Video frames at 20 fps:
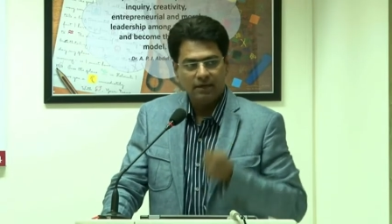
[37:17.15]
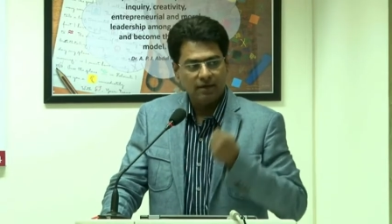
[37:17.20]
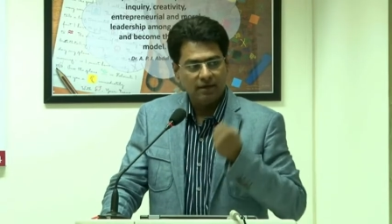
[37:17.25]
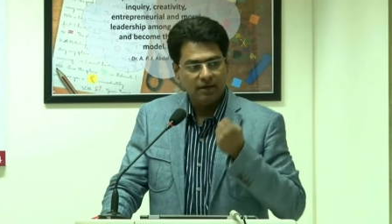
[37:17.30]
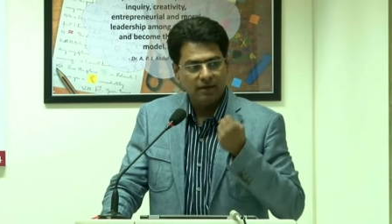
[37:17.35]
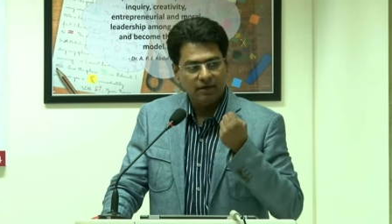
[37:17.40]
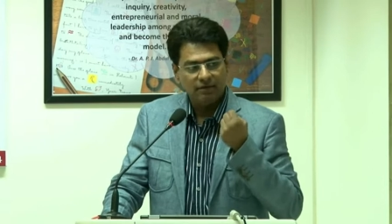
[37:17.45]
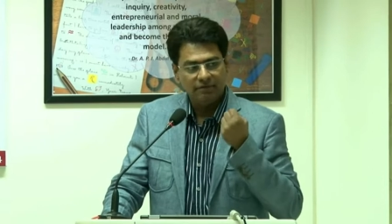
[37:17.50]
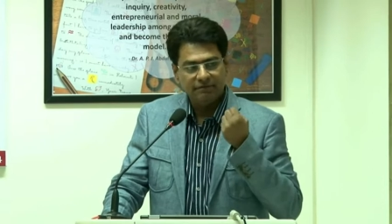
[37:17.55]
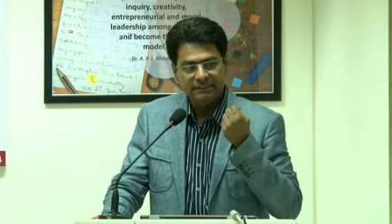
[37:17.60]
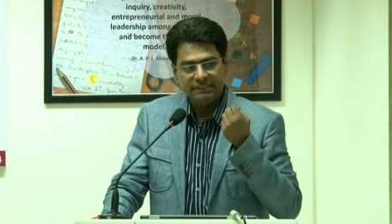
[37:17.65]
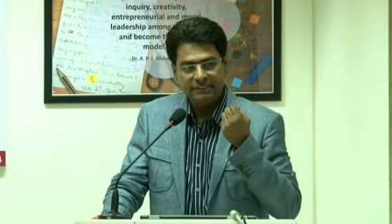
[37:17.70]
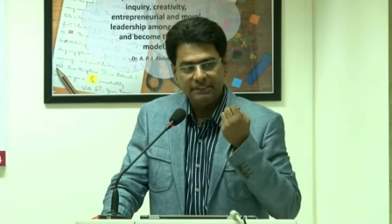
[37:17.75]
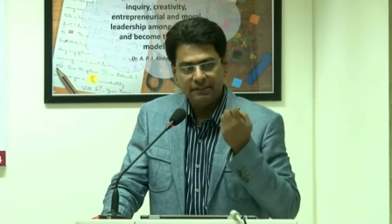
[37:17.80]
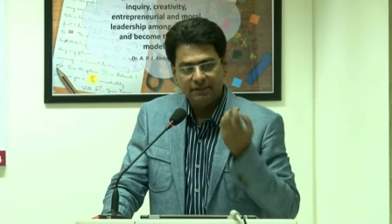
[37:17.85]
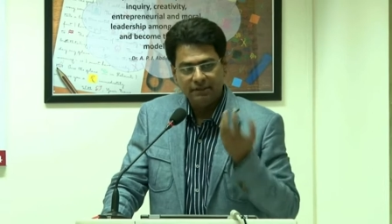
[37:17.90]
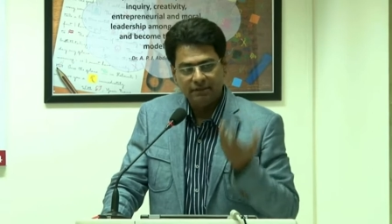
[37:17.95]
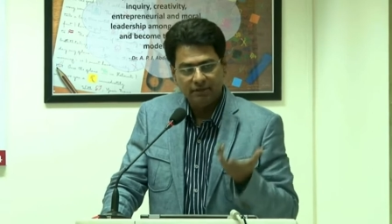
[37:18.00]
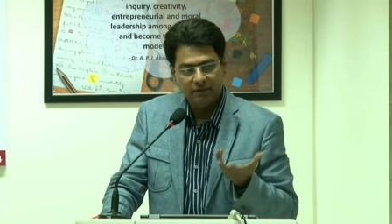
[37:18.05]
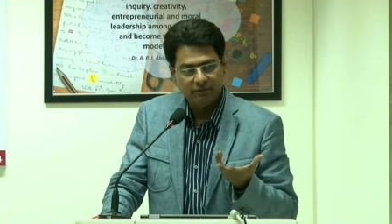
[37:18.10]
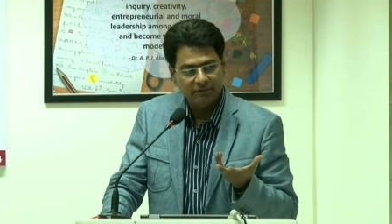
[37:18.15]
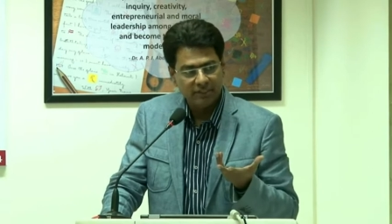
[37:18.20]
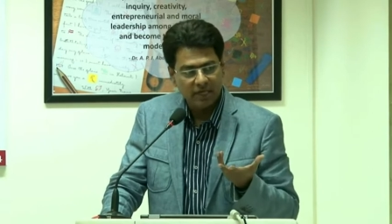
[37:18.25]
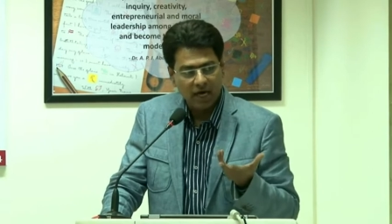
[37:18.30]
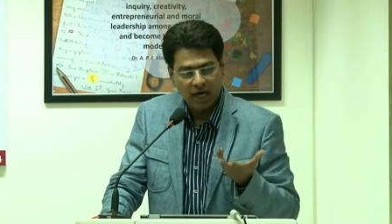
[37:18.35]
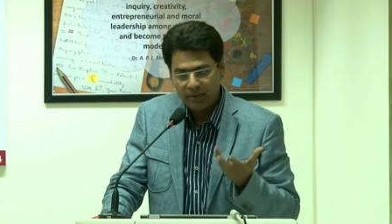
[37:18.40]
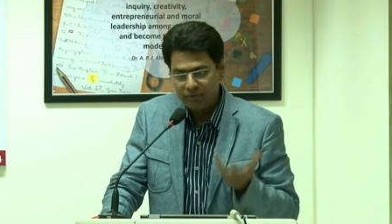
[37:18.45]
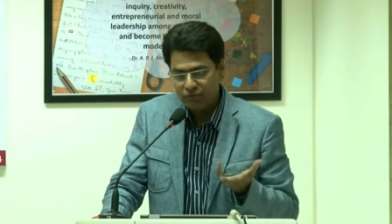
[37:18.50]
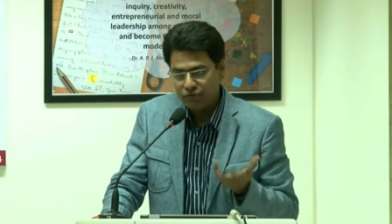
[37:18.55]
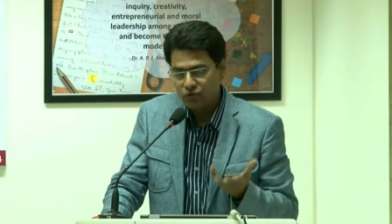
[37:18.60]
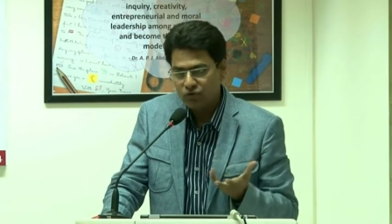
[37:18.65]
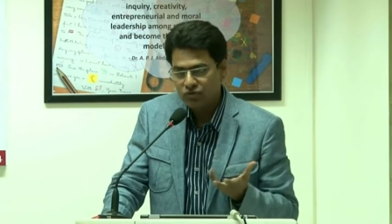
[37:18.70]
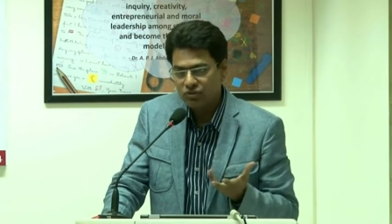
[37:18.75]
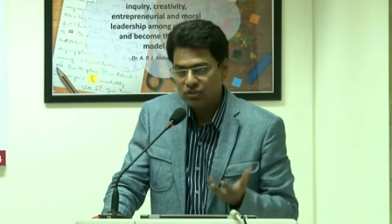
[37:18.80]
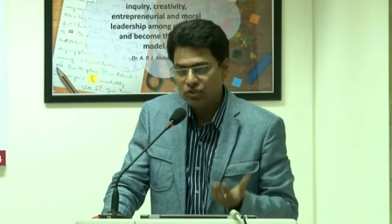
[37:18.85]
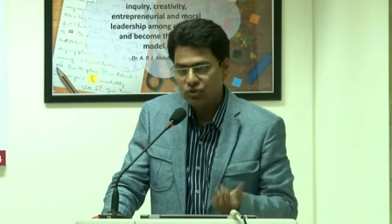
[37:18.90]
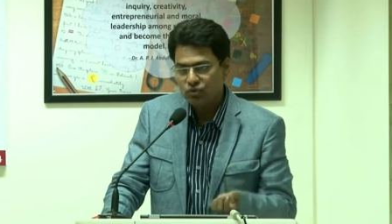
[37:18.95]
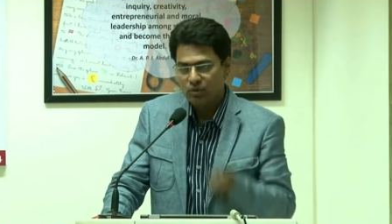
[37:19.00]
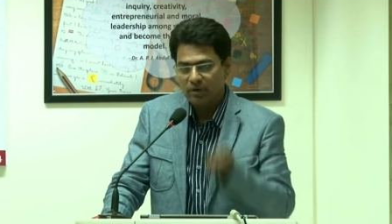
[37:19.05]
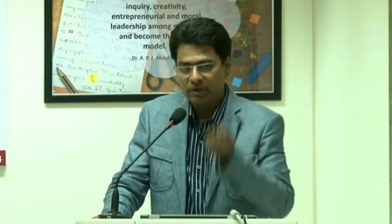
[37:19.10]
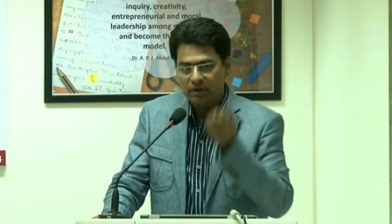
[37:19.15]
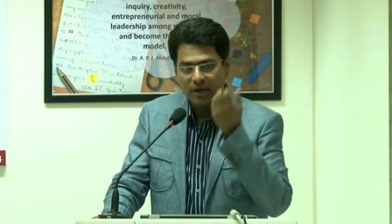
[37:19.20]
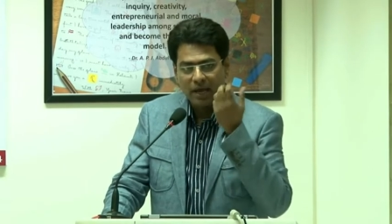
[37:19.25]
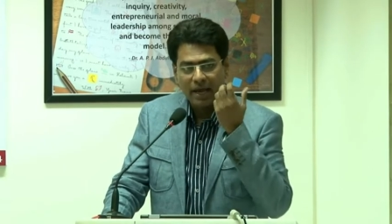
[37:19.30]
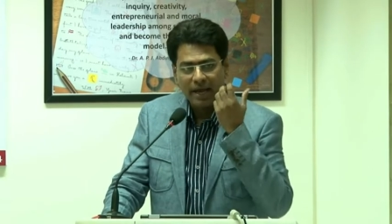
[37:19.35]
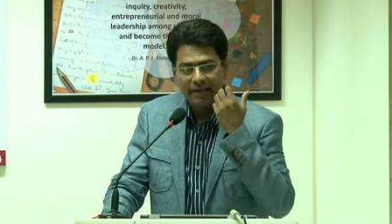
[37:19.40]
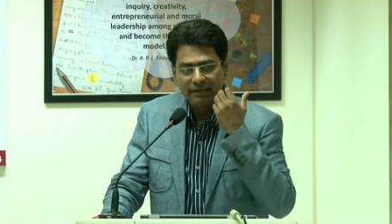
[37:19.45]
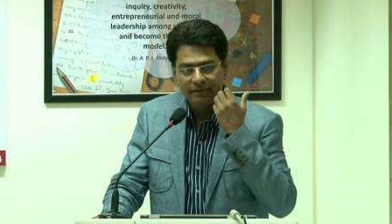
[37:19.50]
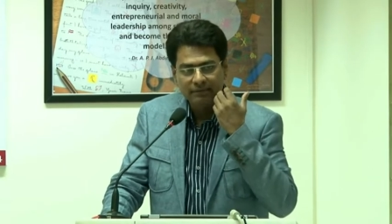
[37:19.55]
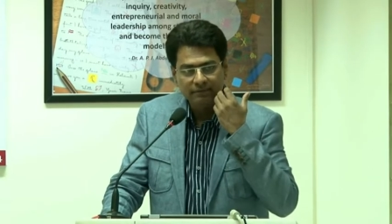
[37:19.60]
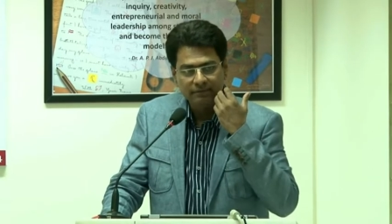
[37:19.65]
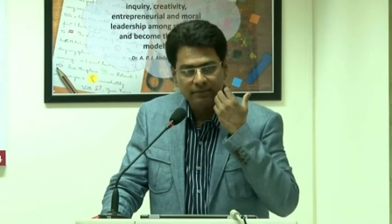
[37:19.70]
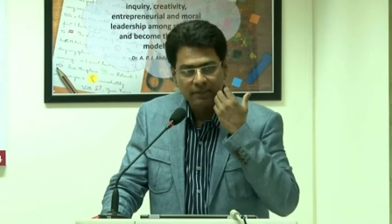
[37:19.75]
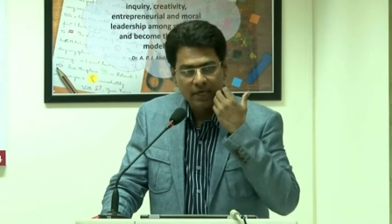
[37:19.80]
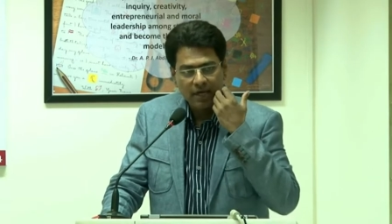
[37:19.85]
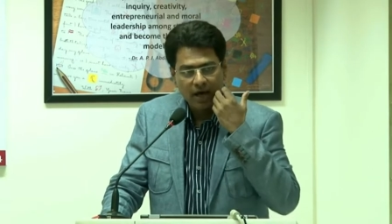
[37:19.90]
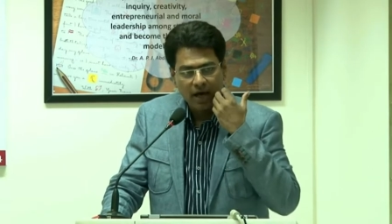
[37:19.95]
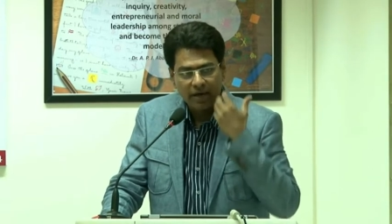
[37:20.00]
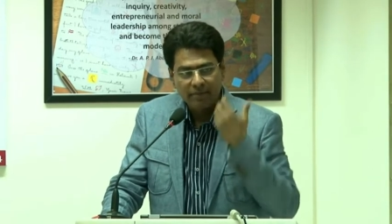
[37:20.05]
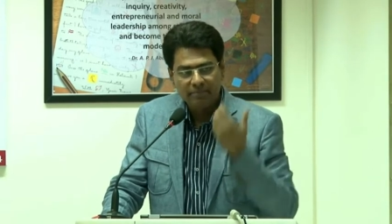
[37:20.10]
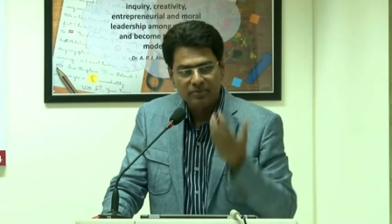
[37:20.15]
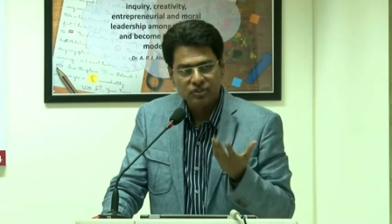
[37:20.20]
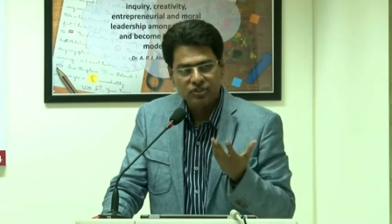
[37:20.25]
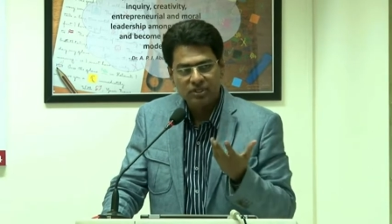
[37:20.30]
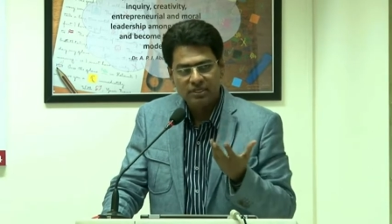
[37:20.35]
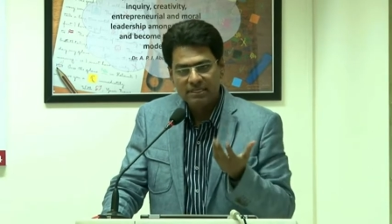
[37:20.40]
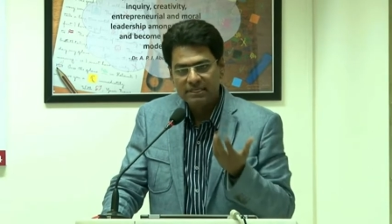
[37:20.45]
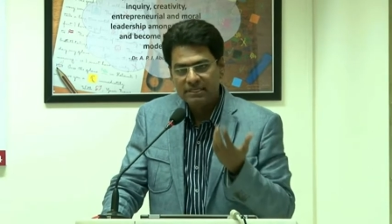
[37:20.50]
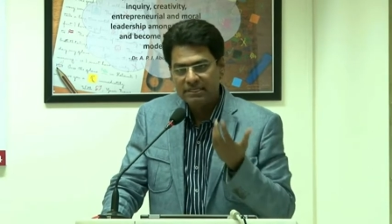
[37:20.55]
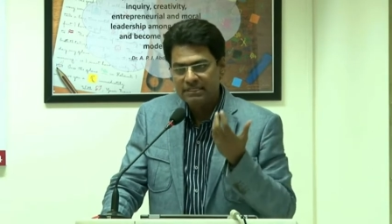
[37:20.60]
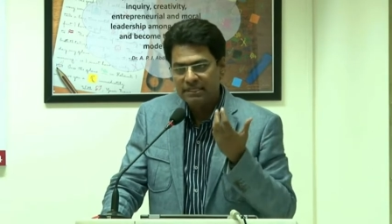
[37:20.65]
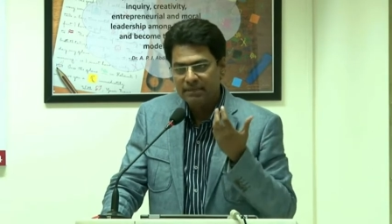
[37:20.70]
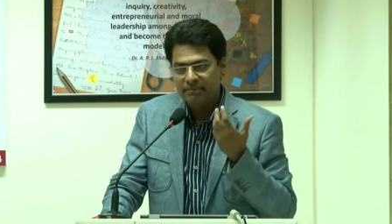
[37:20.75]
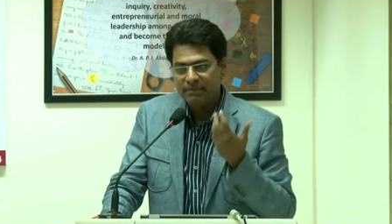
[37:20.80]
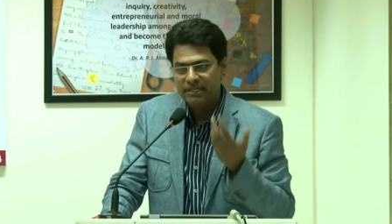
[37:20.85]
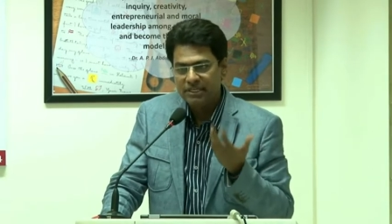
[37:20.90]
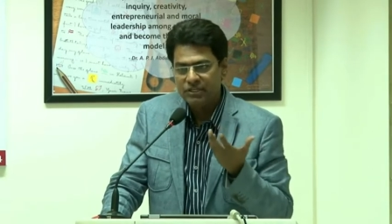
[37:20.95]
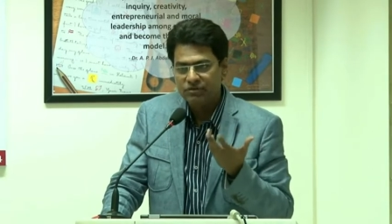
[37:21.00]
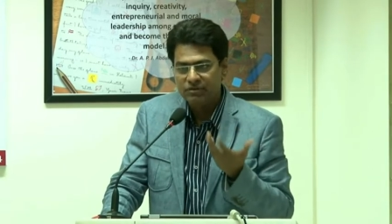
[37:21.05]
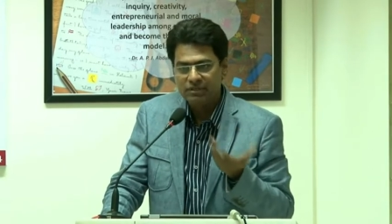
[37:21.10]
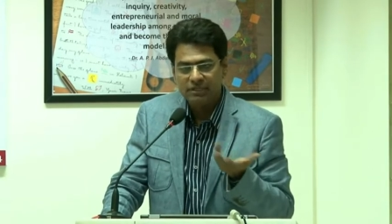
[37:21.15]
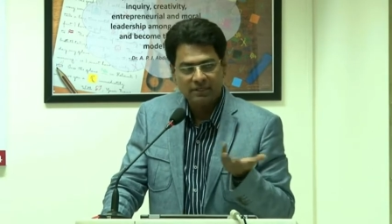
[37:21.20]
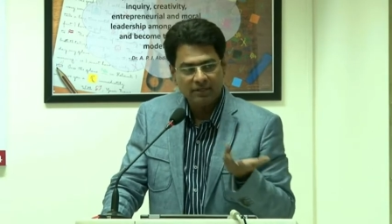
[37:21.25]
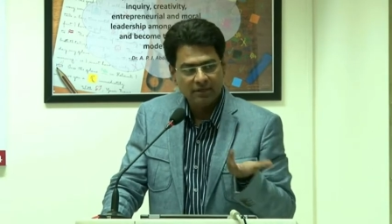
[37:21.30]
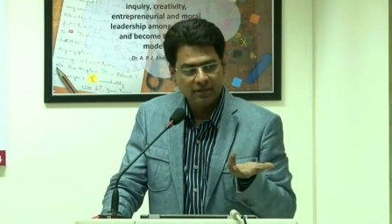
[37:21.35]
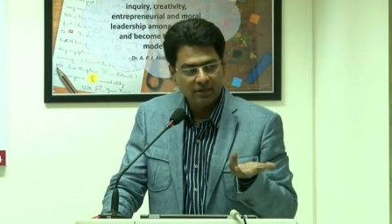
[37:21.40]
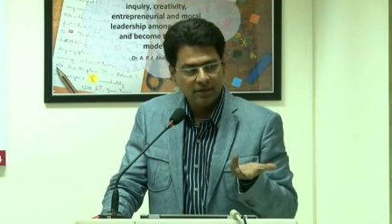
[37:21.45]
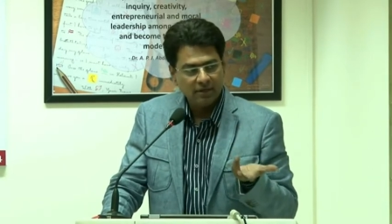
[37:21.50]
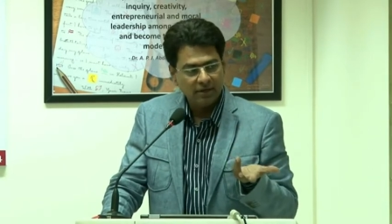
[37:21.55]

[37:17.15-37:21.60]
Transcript: uh, with the uh, with the armed forces who are and army generals and military